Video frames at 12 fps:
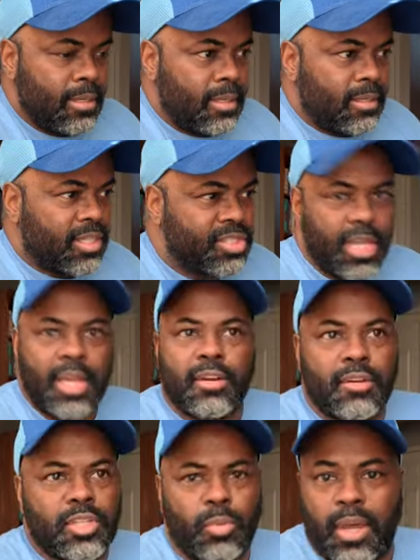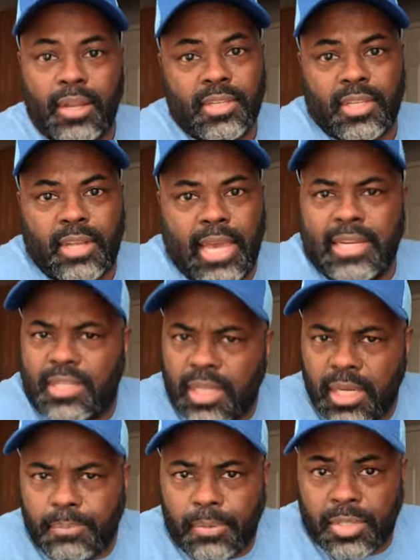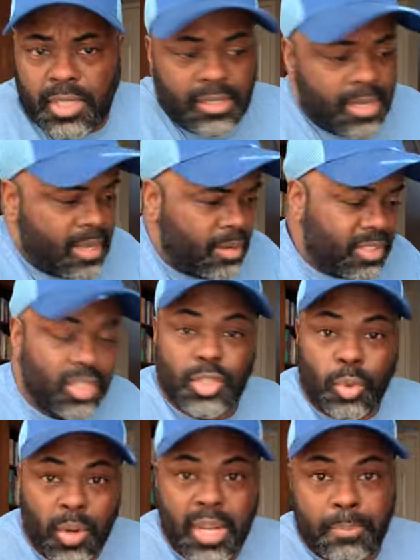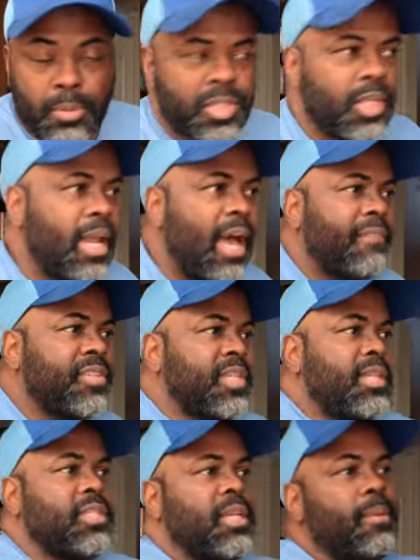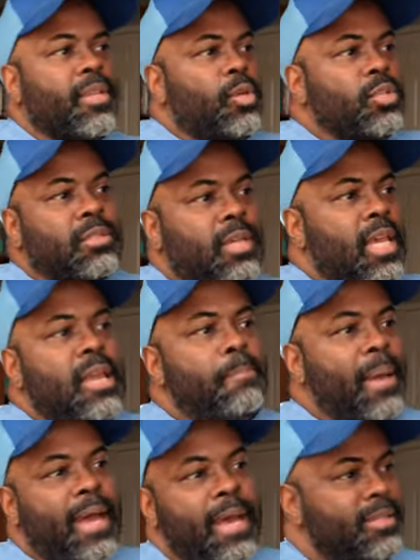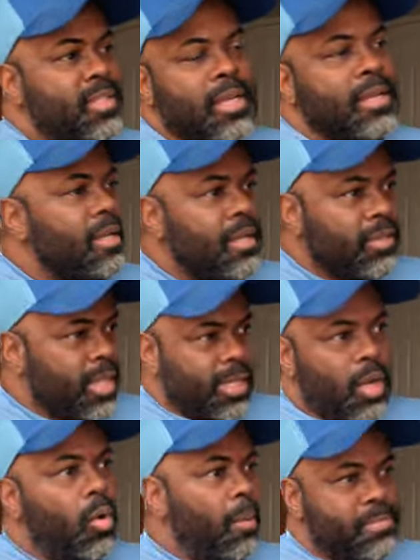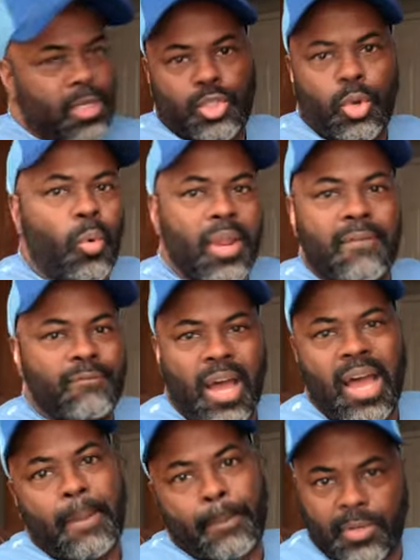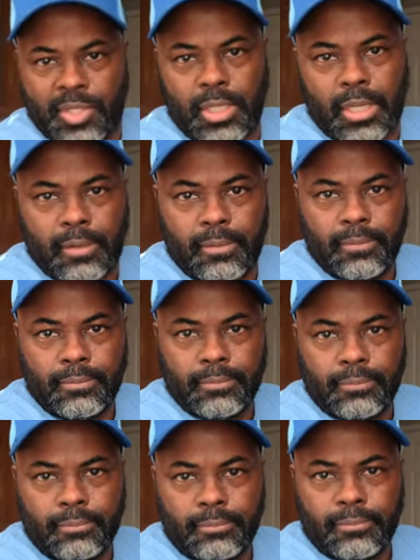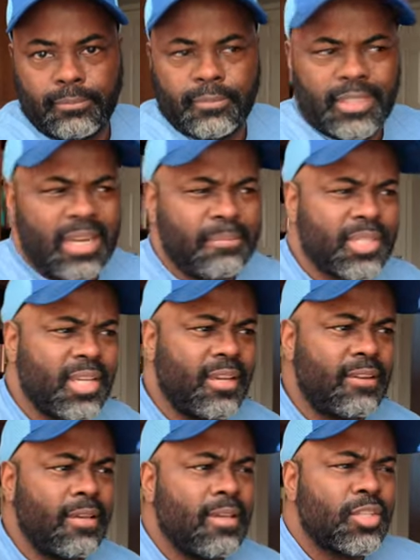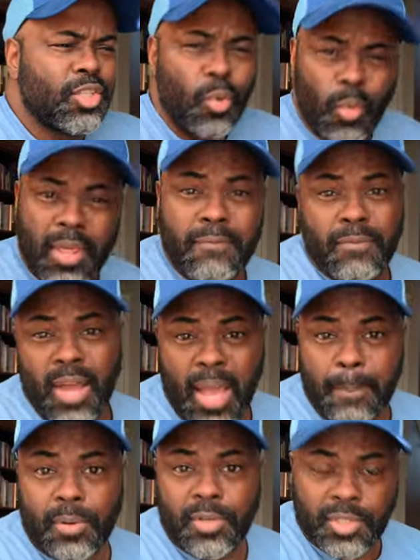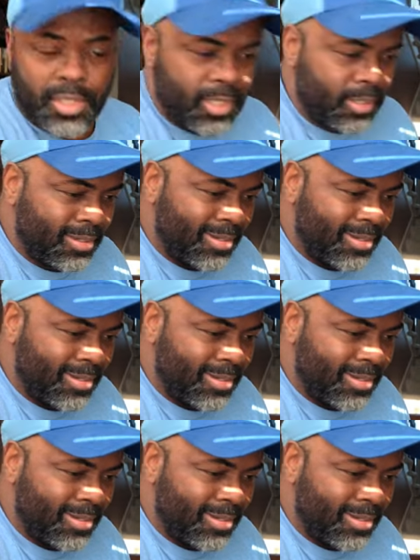The standard is what? Is it 18% now? Is it 20%? I've seen some of those keypads that go up to 25%. I'm saying 25%?